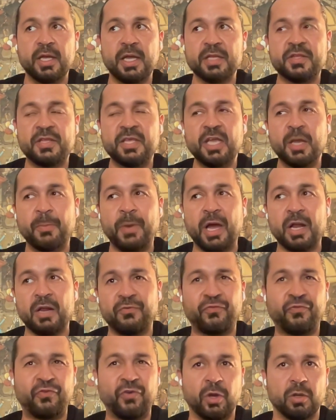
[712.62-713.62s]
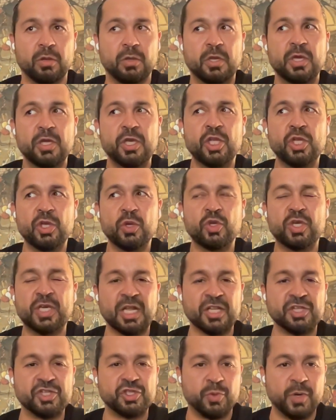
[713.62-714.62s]
think about a fuel. You
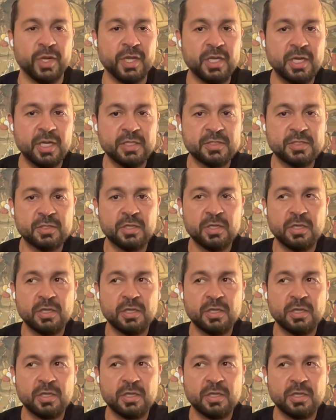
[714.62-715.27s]
cannot drink it.